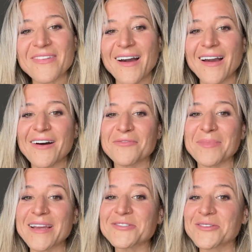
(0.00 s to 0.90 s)
I have
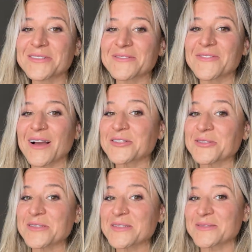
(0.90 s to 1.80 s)
major
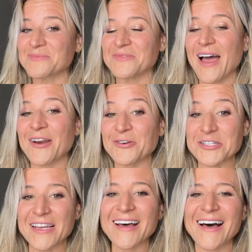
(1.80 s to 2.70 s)
deflections energy.